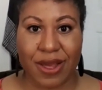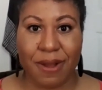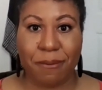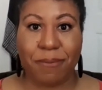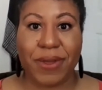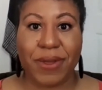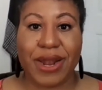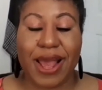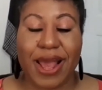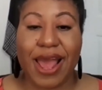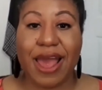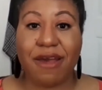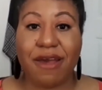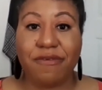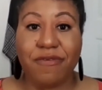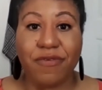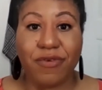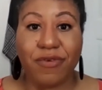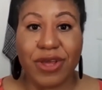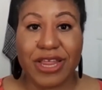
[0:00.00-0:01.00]
but
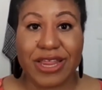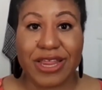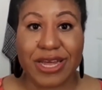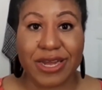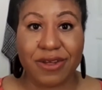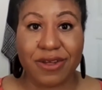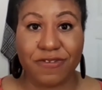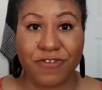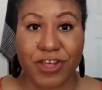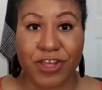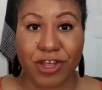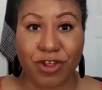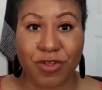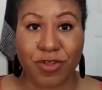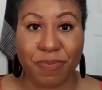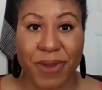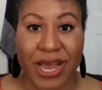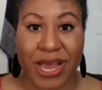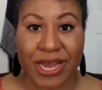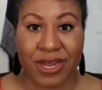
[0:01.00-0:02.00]
everything
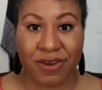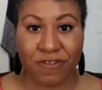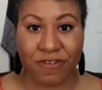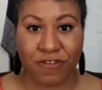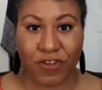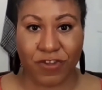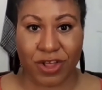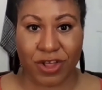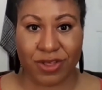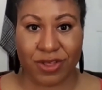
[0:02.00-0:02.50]
feels painful.